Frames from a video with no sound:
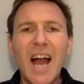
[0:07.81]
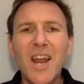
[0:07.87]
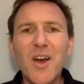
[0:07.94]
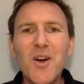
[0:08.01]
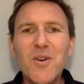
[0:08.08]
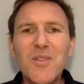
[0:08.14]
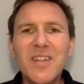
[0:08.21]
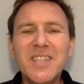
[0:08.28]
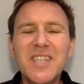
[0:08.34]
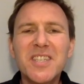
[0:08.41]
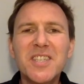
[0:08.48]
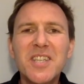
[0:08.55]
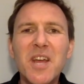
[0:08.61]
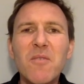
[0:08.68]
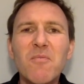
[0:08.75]
Hello, this is
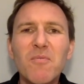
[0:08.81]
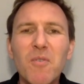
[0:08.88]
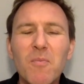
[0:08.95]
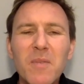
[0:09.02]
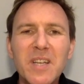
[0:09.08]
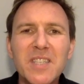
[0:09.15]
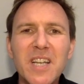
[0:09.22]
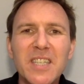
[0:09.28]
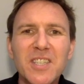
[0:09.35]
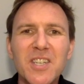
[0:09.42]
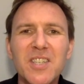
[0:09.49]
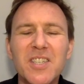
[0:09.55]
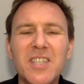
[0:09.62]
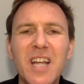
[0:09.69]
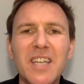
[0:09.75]
Tim from the Islington
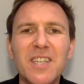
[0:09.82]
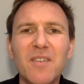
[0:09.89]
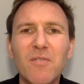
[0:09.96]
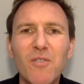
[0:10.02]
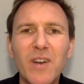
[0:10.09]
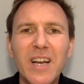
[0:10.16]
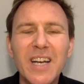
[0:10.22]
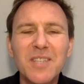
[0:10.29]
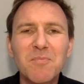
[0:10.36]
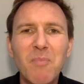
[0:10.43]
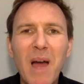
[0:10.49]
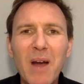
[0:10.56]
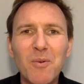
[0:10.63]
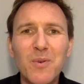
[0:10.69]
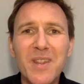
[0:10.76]
Centre for English,
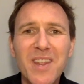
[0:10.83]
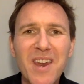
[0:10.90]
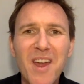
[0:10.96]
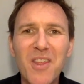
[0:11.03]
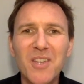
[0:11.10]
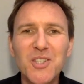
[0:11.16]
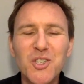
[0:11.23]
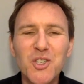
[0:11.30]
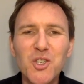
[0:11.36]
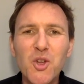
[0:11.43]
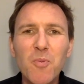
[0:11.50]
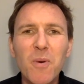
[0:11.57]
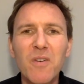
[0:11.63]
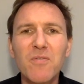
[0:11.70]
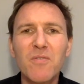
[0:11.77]
back with another
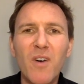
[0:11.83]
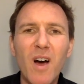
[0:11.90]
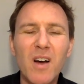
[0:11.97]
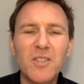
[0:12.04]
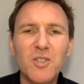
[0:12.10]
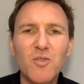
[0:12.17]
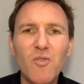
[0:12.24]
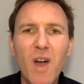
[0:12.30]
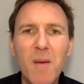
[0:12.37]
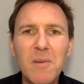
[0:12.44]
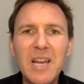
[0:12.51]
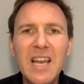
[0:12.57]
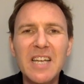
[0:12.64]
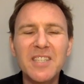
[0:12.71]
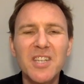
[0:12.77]
super fast grammar
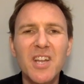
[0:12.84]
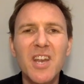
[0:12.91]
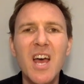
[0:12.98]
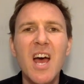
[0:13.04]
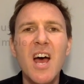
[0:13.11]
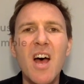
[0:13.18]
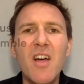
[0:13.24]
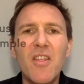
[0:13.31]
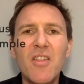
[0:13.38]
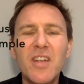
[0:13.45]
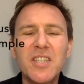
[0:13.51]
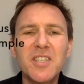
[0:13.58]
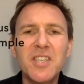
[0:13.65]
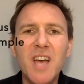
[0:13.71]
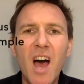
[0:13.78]
lesson.
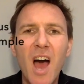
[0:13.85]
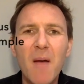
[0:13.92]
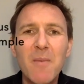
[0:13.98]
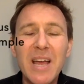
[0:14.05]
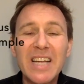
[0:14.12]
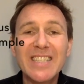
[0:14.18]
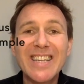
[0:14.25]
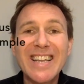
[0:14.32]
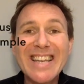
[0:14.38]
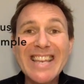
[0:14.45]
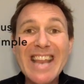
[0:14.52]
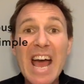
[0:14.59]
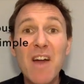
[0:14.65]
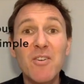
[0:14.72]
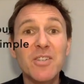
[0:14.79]
This time it's
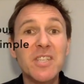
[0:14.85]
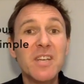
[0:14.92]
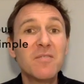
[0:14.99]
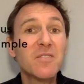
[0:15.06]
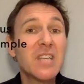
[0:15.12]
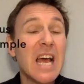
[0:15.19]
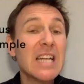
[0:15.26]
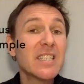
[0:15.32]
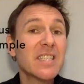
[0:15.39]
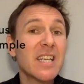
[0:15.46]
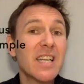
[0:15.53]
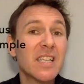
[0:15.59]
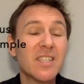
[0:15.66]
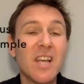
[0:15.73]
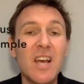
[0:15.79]
narrative
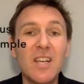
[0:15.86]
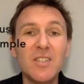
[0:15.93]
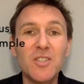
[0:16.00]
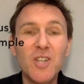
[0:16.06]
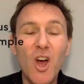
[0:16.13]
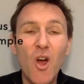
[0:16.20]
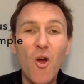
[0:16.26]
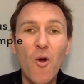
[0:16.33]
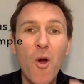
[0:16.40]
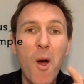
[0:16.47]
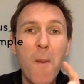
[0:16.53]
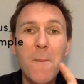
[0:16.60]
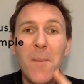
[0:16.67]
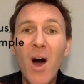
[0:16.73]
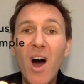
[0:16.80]
tenses. So
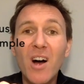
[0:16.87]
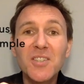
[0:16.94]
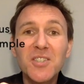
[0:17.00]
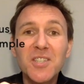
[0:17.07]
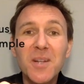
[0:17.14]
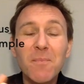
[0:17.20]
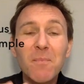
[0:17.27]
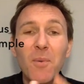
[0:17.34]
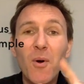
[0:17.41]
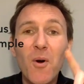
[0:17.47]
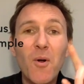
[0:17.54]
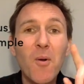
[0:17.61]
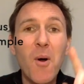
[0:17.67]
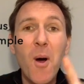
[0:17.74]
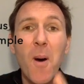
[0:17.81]
past
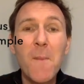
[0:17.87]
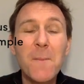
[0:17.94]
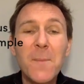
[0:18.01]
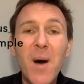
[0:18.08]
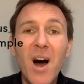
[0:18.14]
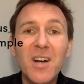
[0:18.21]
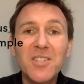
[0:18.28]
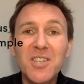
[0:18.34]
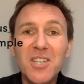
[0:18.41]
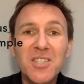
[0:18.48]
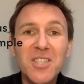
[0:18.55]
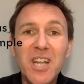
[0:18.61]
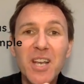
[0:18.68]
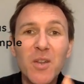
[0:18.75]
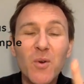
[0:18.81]
simple, past
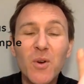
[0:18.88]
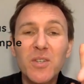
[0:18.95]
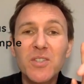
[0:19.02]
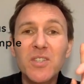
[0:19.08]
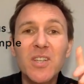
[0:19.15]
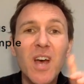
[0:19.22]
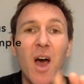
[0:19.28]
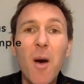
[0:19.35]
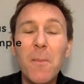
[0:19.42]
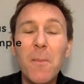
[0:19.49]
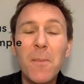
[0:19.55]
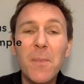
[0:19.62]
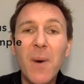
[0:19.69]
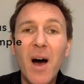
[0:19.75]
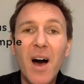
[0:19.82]
continuous,
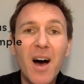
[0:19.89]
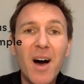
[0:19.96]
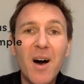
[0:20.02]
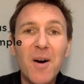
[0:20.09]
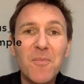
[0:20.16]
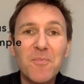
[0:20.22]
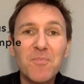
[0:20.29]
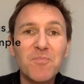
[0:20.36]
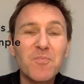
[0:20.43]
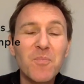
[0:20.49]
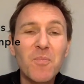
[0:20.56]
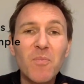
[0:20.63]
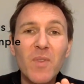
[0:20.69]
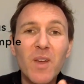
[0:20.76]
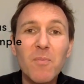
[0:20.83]

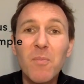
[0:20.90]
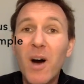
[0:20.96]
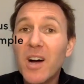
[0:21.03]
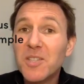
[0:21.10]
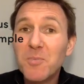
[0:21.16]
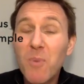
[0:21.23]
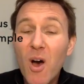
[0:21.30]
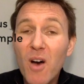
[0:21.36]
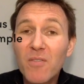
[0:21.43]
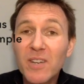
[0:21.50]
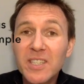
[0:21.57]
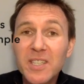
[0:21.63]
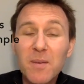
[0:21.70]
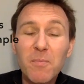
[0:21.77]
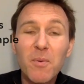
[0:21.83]
past perfect
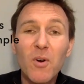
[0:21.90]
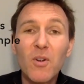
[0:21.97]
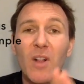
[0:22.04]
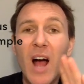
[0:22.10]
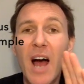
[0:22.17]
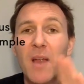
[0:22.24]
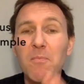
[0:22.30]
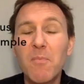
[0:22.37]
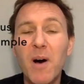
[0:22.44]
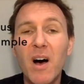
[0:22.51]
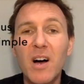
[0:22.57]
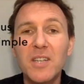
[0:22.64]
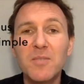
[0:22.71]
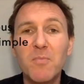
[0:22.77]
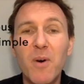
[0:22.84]
simple and
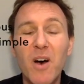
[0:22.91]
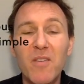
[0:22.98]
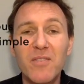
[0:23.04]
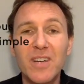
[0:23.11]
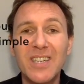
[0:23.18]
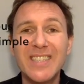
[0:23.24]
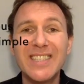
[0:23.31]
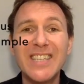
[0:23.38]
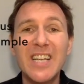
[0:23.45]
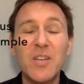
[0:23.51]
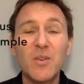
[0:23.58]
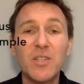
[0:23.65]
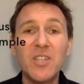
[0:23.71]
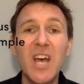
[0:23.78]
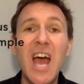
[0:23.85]
past perfect
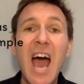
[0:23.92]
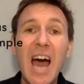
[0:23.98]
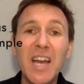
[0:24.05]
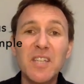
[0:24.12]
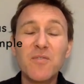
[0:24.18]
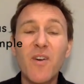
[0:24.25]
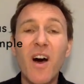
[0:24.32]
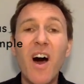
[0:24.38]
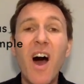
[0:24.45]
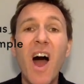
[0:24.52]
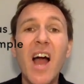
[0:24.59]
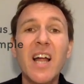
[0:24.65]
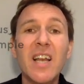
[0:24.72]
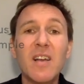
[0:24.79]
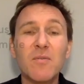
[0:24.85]
continuous. And it's for
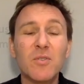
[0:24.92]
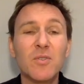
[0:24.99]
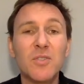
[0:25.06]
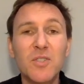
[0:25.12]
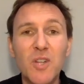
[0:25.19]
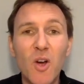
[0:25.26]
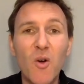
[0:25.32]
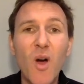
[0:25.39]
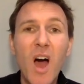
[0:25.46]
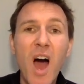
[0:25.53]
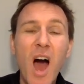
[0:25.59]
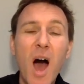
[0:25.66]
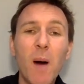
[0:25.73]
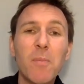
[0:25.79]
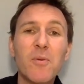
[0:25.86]
higher levels, so
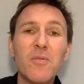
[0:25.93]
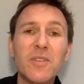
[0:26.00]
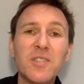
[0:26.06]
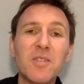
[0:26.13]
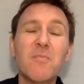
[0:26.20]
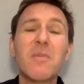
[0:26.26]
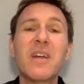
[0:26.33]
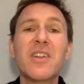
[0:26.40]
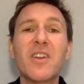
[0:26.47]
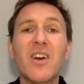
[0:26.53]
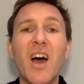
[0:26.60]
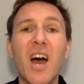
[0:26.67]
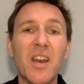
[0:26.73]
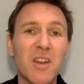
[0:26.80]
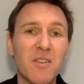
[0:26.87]
upper, intermediate
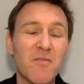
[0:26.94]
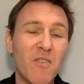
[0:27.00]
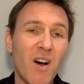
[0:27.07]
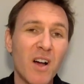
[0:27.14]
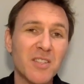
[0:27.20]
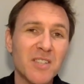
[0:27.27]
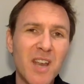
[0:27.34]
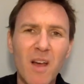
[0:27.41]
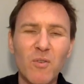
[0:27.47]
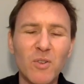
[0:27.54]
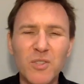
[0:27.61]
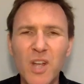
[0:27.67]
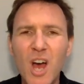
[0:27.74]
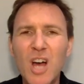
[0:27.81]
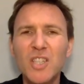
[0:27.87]
and advanced
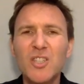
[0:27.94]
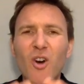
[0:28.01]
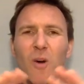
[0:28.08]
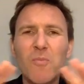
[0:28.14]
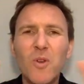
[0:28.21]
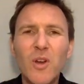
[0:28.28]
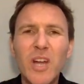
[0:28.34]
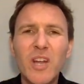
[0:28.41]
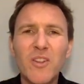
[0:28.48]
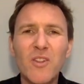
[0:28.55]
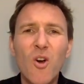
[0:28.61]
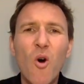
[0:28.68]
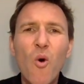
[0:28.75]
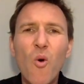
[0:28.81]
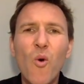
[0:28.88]
levels. So I'm looking at
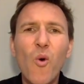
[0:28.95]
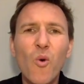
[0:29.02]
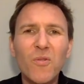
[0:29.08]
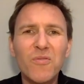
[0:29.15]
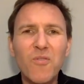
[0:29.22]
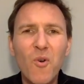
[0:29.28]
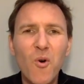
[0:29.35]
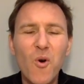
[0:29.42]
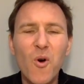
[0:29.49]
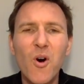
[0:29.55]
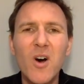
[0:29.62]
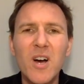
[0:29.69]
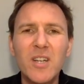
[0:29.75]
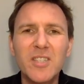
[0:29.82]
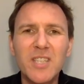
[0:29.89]
all four
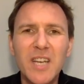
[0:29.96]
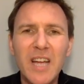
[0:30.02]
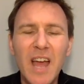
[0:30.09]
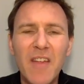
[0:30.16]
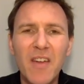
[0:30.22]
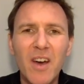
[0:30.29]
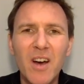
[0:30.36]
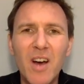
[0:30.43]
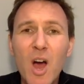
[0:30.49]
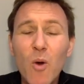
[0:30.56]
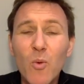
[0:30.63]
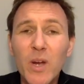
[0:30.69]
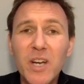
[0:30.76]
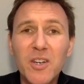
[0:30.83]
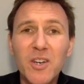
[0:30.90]
together.
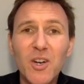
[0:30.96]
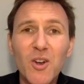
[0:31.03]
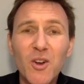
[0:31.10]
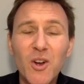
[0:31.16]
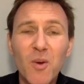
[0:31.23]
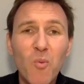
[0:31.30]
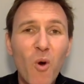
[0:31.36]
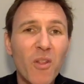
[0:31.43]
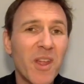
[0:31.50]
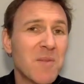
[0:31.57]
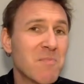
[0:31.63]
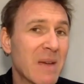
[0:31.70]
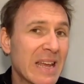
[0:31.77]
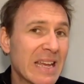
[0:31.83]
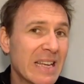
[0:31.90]
We're going to look at what they
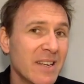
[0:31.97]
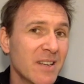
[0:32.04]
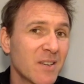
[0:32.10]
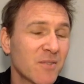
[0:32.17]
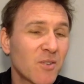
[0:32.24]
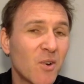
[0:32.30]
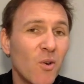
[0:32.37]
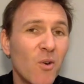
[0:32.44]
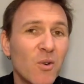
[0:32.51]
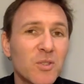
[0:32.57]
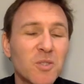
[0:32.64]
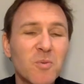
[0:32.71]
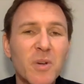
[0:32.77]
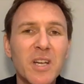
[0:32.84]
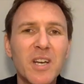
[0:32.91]
mean, of
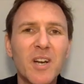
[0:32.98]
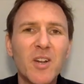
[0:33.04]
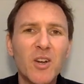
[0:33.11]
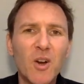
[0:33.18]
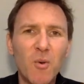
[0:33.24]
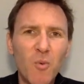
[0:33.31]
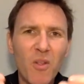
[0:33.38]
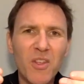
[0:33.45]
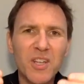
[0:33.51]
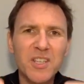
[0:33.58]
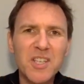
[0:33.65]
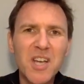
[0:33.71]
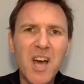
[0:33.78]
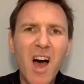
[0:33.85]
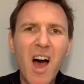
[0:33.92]
course. We're going to look at what the
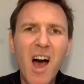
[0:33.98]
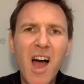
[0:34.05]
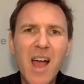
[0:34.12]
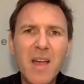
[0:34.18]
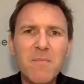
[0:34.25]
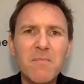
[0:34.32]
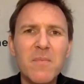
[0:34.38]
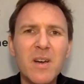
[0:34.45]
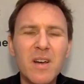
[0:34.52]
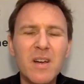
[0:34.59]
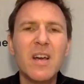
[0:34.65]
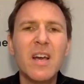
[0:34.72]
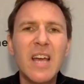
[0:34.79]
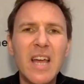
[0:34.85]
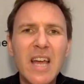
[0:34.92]
time
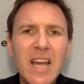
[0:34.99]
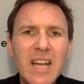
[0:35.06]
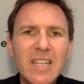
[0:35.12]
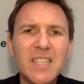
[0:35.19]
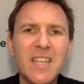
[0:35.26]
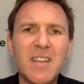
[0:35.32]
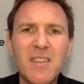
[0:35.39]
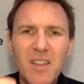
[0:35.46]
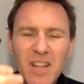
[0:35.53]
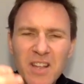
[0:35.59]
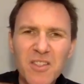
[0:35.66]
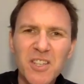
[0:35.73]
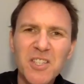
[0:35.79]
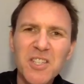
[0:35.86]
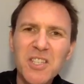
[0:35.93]
is in
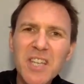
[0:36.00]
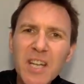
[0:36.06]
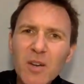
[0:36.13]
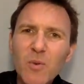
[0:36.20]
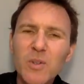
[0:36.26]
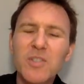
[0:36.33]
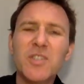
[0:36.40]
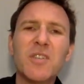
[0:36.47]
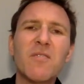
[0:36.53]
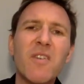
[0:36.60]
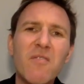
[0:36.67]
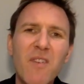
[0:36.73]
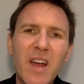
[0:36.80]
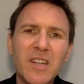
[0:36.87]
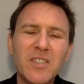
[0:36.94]
the sequence of
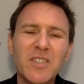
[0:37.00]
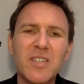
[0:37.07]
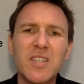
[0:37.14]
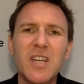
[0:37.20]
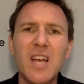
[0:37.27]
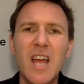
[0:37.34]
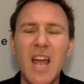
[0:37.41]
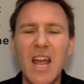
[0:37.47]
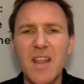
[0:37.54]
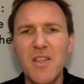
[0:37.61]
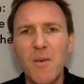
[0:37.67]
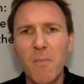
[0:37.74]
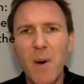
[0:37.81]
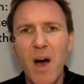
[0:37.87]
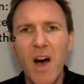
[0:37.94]
events in the
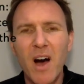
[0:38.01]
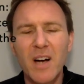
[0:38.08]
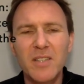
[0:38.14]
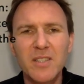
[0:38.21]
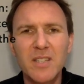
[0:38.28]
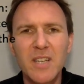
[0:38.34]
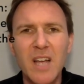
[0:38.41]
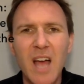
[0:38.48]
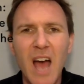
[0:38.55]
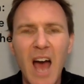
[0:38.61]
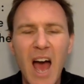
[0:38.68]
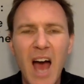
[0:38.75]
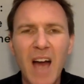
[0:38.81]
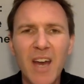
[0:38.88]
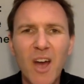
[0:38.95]
past,
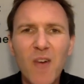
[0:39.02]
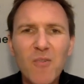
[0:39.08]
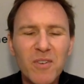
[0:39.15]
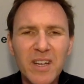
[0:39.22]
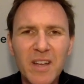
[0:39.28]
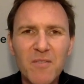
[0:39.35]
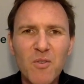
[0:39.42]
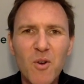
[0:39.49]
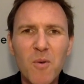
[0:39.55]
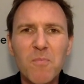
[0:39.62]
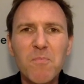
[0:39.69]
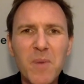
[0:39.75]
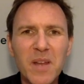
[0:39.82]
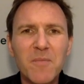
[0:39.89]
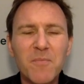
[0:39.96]
and hopefully give you a
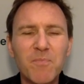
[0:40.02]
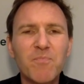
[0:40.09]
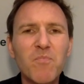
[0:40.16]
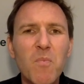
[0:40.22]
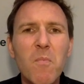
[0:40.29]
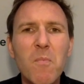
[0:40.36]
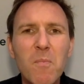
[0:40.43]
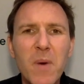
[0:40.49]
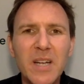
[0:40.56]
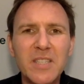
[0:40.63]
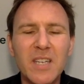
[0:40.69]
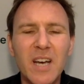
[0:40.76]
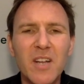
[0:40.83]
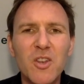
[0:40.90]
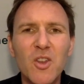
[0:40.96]
bit
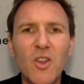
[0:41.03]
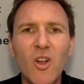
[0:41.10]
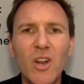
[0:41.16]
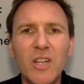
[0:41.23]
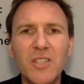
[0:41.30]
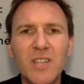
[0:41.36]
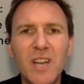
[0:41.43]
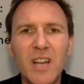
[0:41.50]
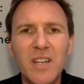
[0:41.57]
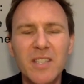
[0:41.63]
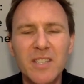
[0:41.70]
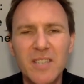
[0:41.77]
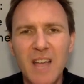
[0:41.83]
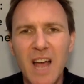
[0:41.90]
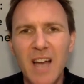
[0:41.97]
better knowledge and
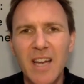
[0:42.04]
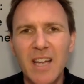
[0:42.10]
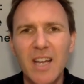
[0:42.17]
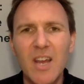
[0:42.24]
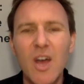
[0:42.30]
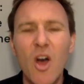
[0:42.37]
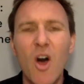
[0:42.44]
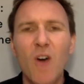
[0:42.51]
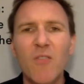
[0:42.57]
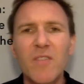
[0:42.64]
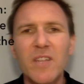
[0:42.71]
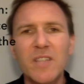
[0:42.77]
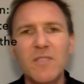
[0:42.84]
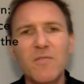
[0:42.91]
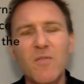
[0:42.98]
understanding of
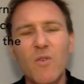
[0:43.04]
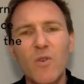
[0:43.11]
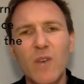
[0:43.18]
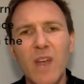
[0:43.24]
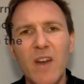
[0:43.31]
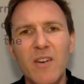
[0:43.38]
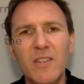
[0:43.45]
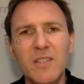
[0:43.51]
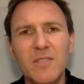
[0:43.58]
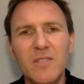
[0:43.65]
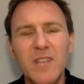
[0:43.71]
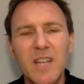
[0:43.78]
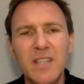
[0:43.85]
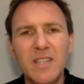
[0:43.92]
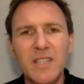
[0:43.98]
these four narrative
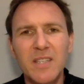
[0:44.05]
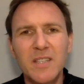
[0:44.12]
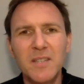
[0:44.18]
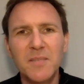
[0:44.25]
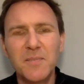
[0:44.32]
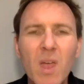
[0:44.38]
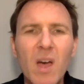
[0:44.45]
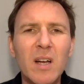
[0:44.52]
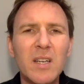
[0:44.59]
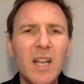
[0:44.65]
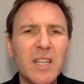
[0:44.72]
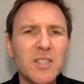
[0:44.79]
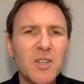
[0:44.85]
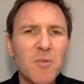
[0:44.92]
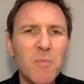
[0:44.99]
tenses.
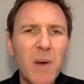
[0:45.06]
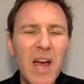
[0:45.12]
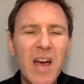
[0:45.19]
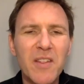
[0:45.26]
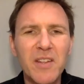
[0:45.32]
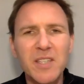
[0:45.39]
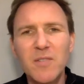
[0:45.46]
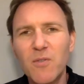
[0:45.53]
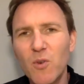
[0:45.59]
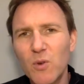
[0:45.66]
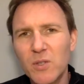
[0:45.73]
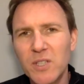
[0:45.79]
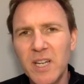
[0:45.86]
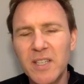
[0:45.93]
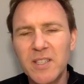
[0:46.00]
Let's compare these four
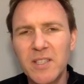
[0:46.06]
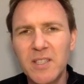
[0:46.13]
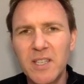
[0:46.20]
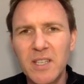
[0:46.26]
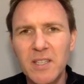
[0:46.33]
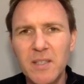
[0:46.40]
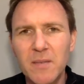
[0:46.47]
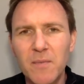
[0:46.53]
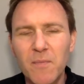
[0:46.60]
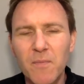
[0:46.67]
sentences.